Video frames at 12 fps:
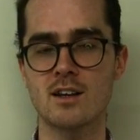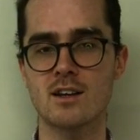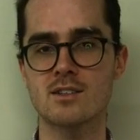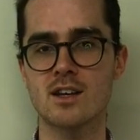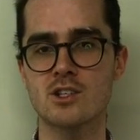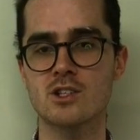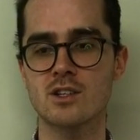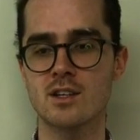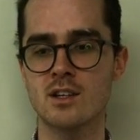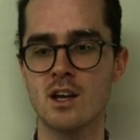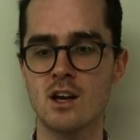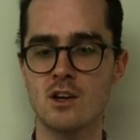
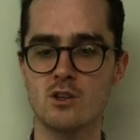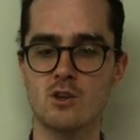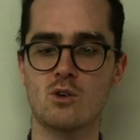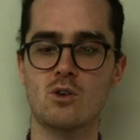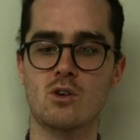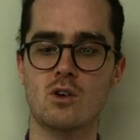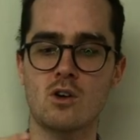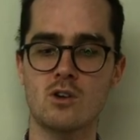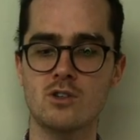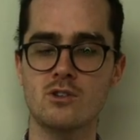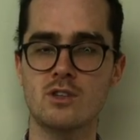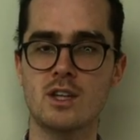Essentially, you're
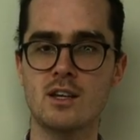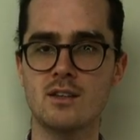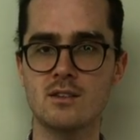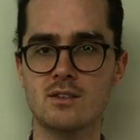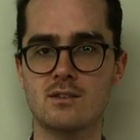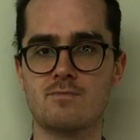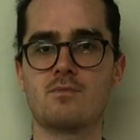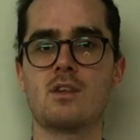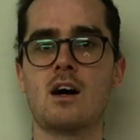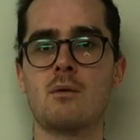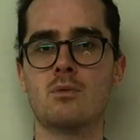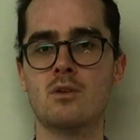on your knees,
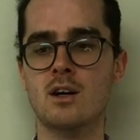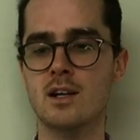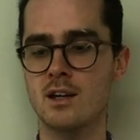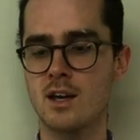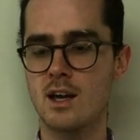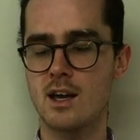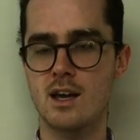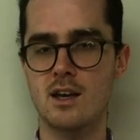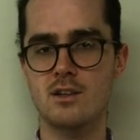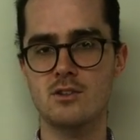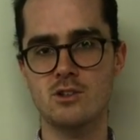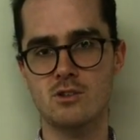upright,
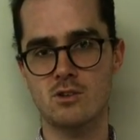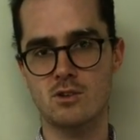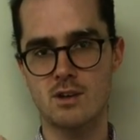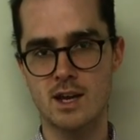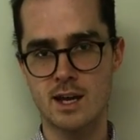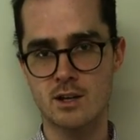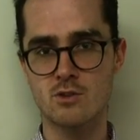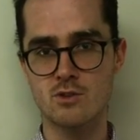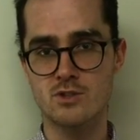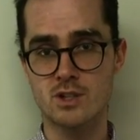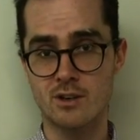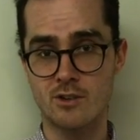and your
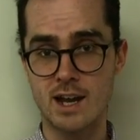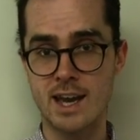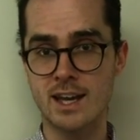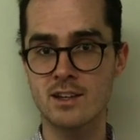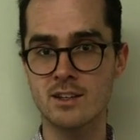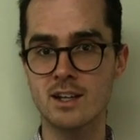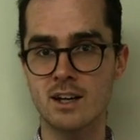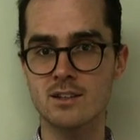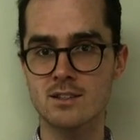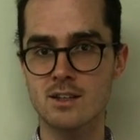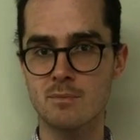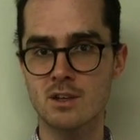ankles are anchored under
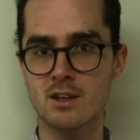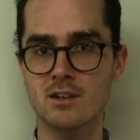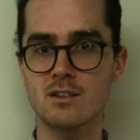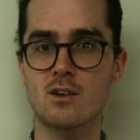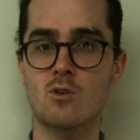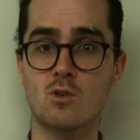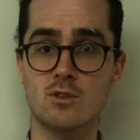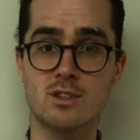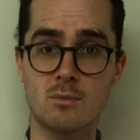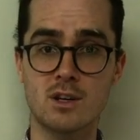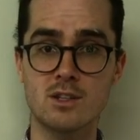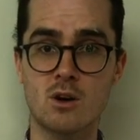something, or
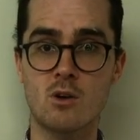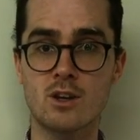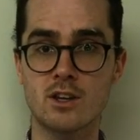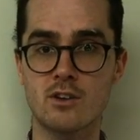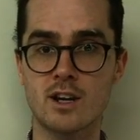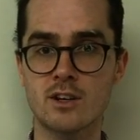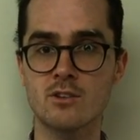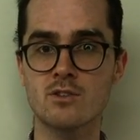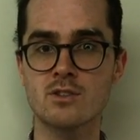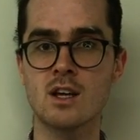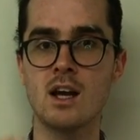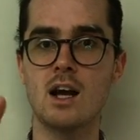somebody's holding your
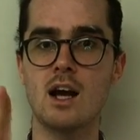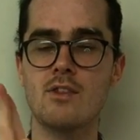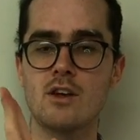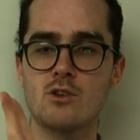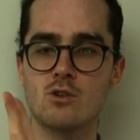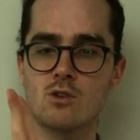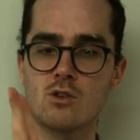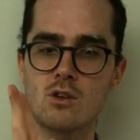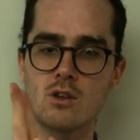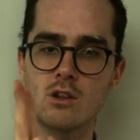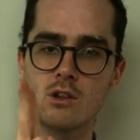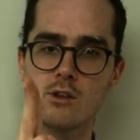ankles, and then
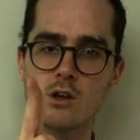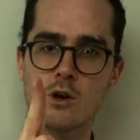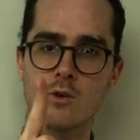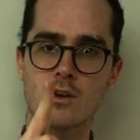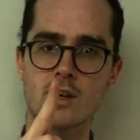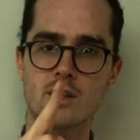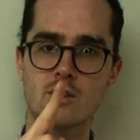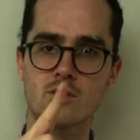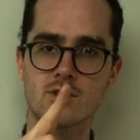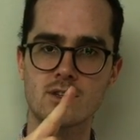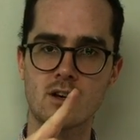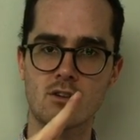you're lowering
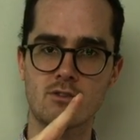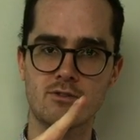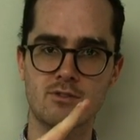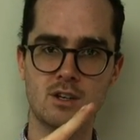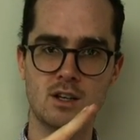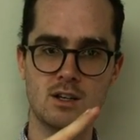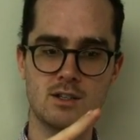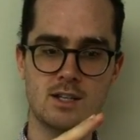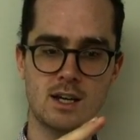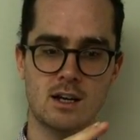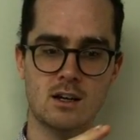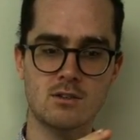yourself
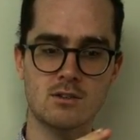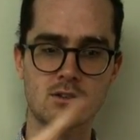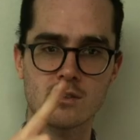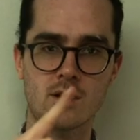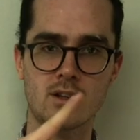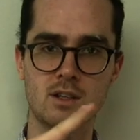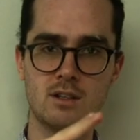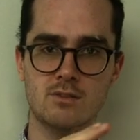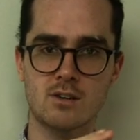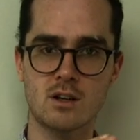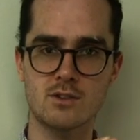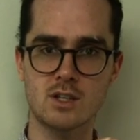down slowly as
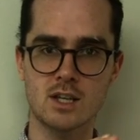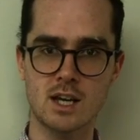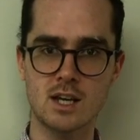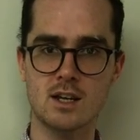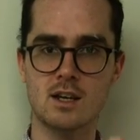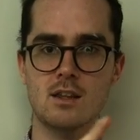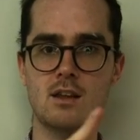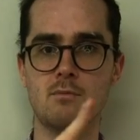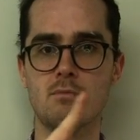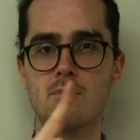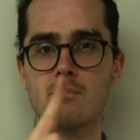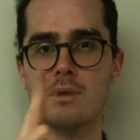far as you can, and
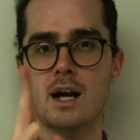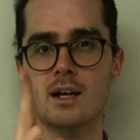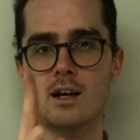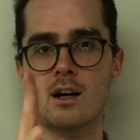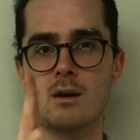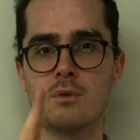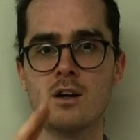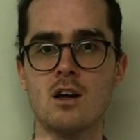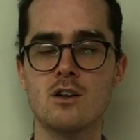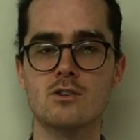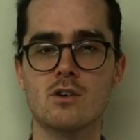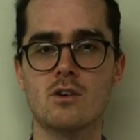then back up.
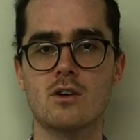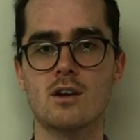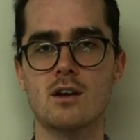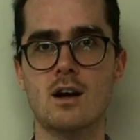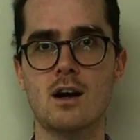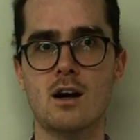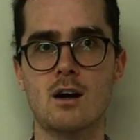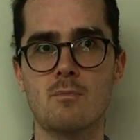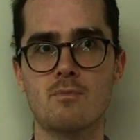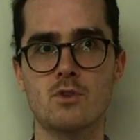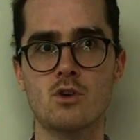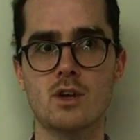So
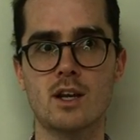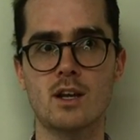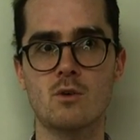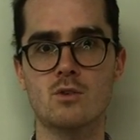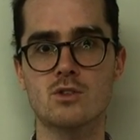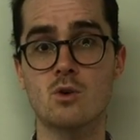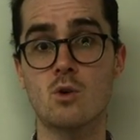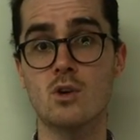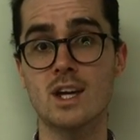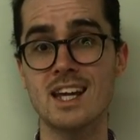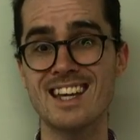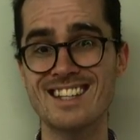you're getting what's called
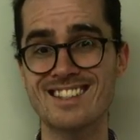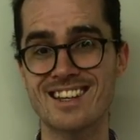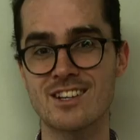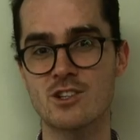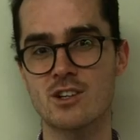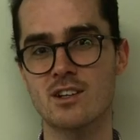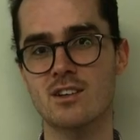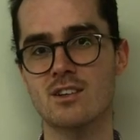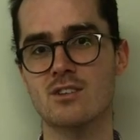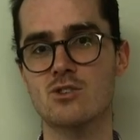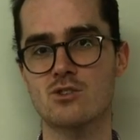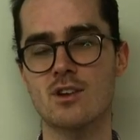eccentric
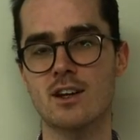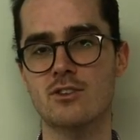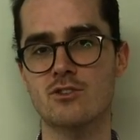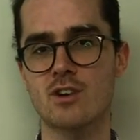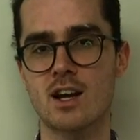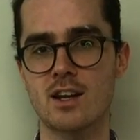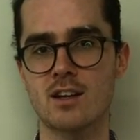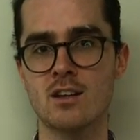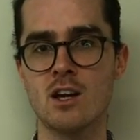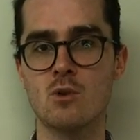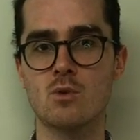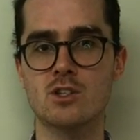strength training,
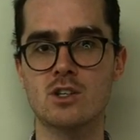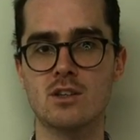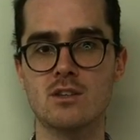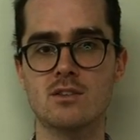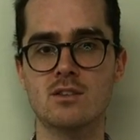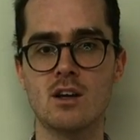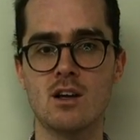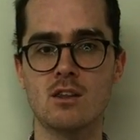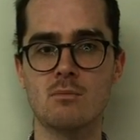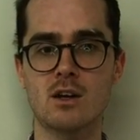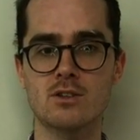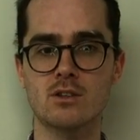which is the
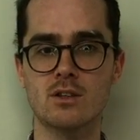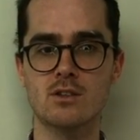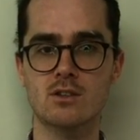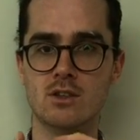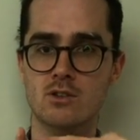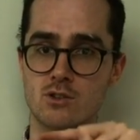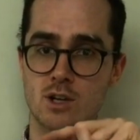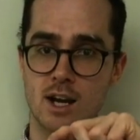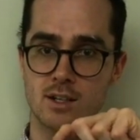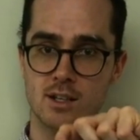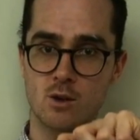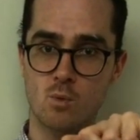muscle is
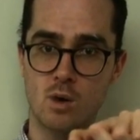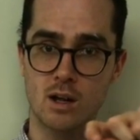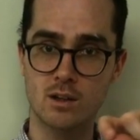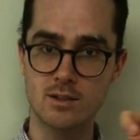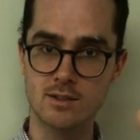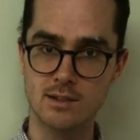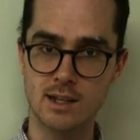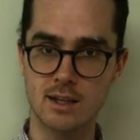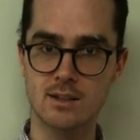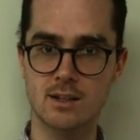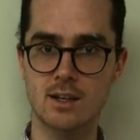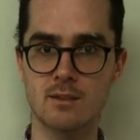contracting while it's
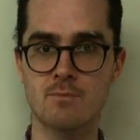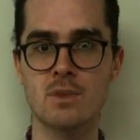lengthening.